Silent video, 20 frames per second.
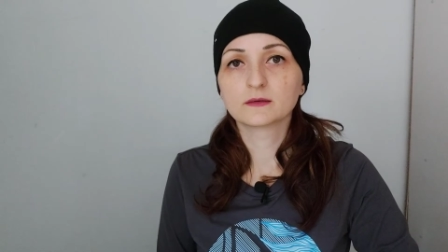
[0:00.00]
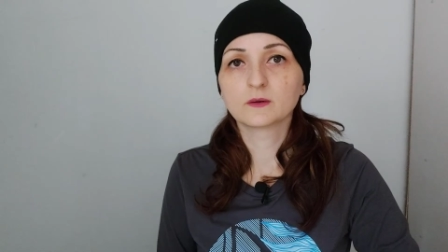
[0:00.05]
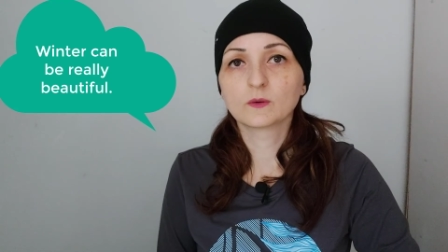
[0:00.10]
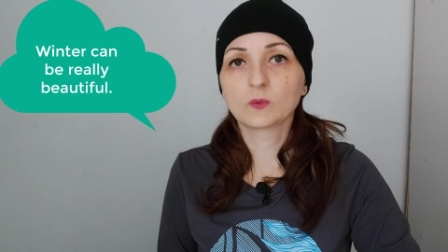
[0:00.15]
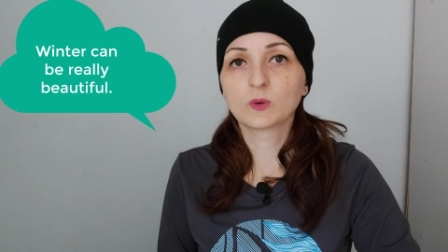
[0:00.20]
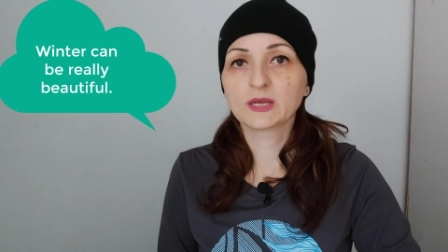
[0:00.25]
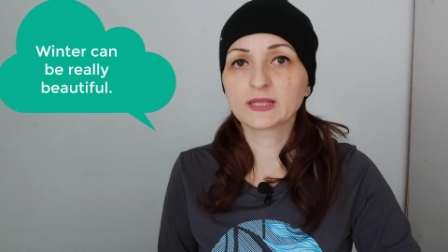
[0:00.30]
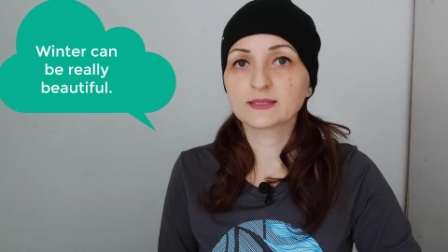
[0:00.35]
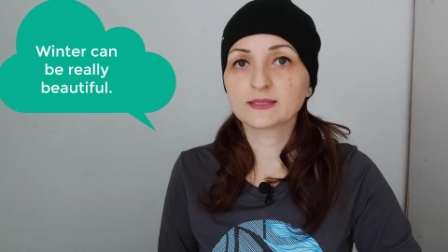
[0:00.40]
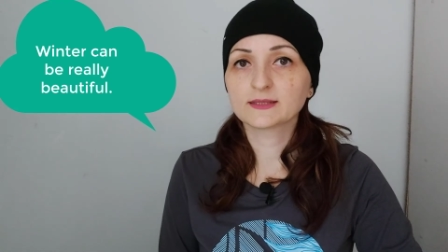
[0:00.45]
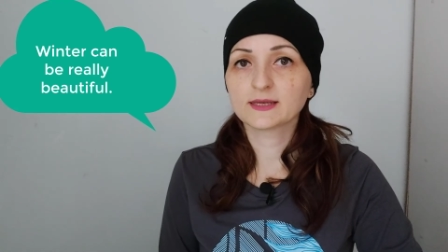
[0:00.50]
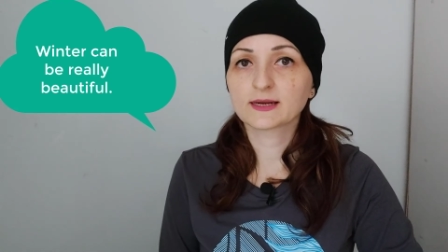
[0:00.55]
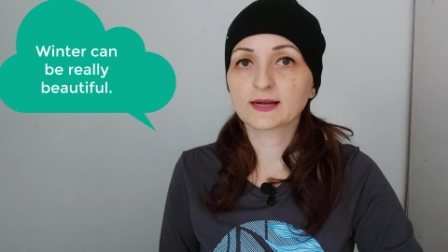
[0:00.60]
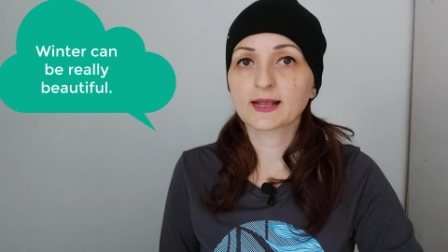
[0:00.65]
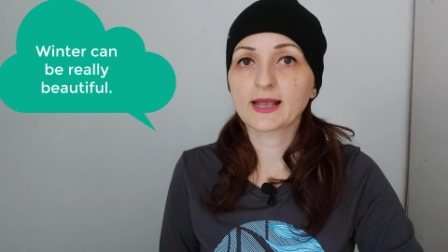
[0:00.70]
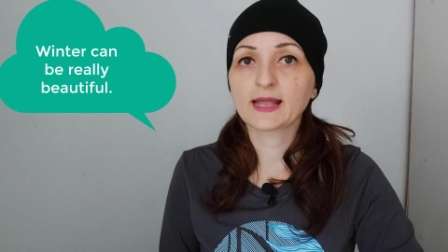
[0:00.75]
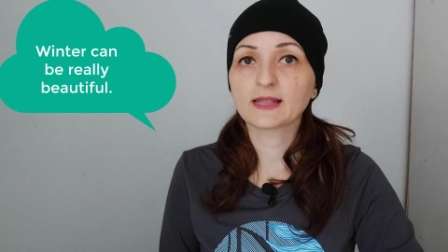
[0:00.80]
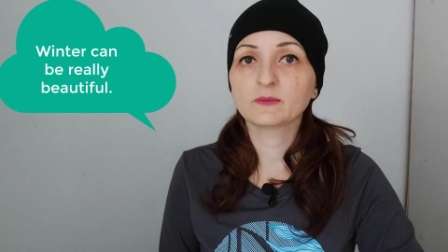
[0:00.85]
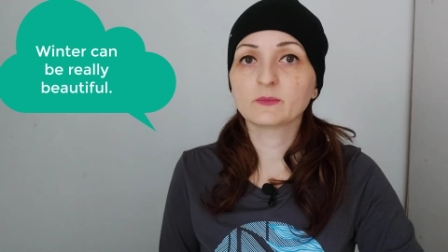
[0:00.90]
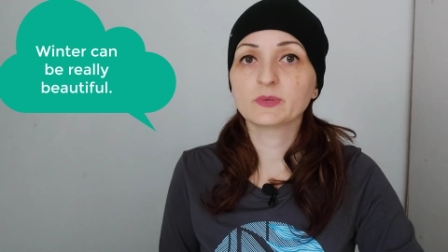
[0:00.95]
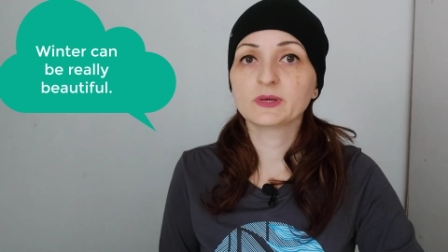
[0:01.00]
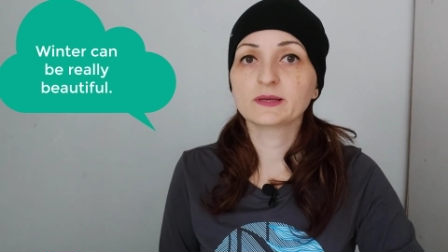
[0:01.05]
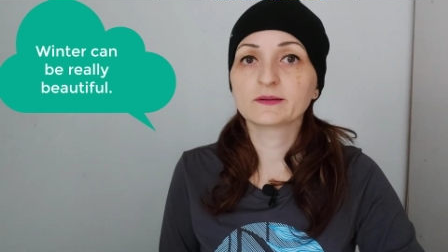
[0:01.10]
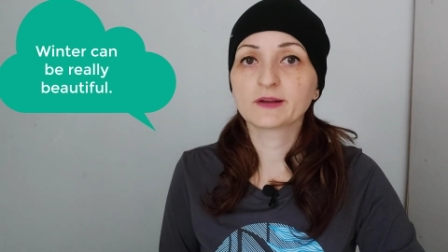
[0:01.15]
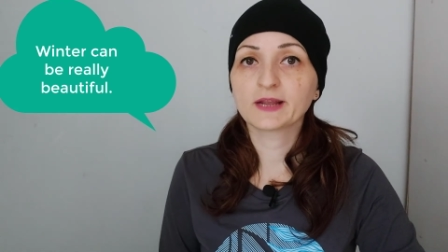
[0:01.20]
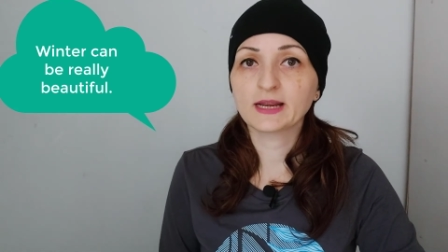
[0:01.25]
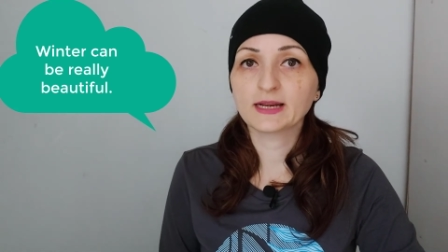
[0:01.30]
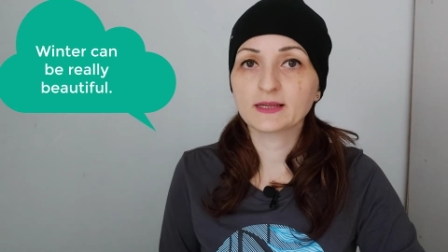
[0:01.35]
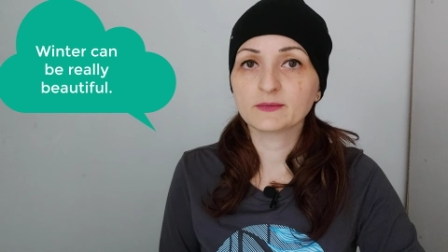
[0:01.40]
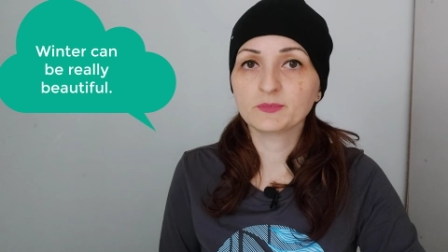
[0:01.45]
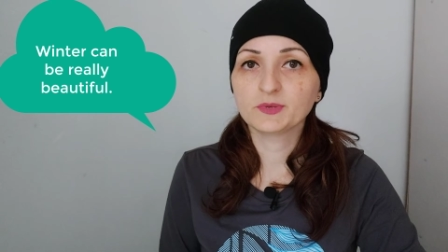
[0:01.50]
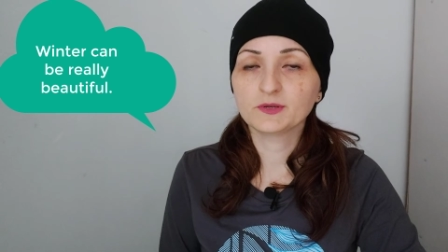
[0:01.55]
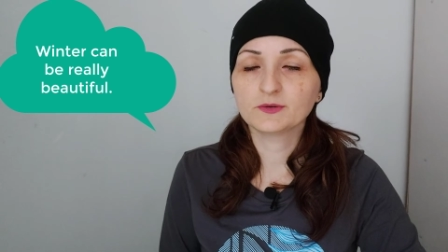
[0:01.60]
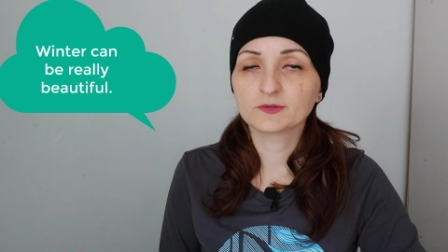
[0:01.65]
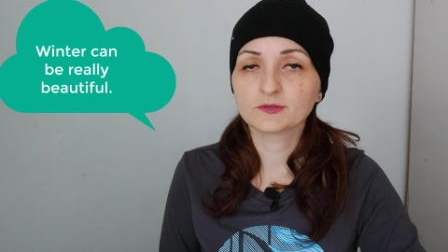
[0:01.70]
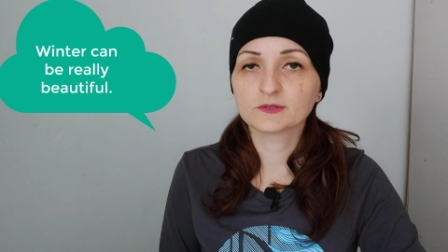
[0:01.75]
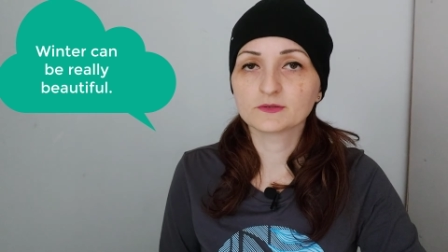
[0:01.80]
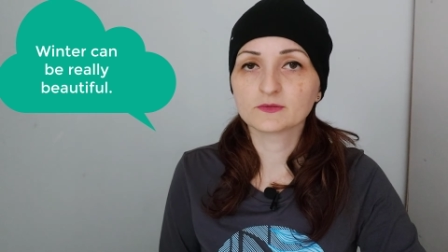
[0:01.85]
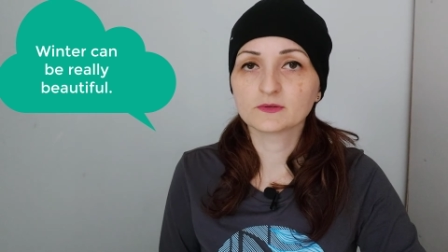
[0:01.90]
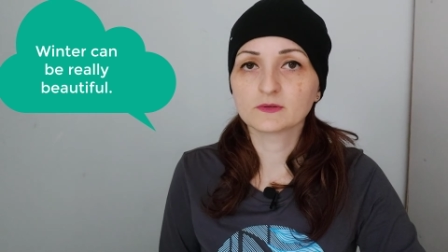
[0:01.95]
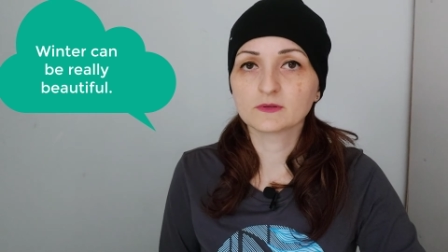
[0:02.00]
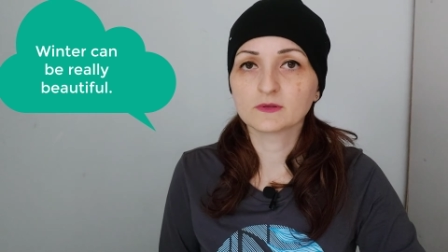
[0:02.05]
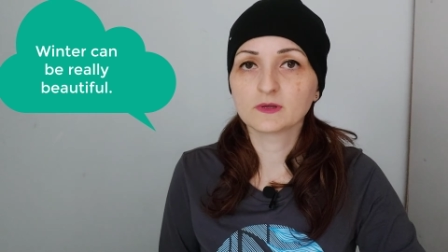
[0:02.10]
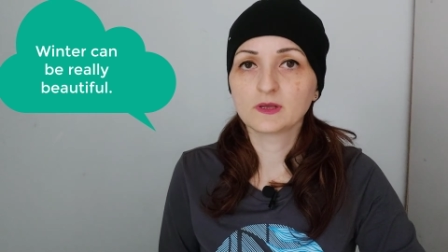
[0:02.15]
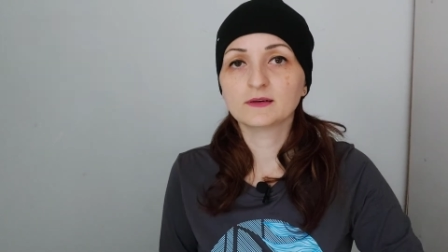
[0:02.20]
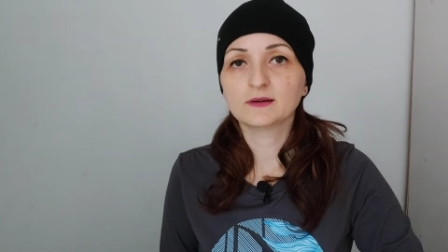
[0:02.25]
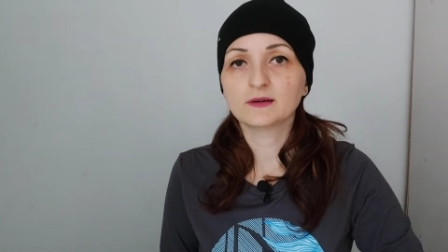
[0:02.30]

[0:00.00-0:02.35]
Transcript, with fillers: Winter can be really beautiful.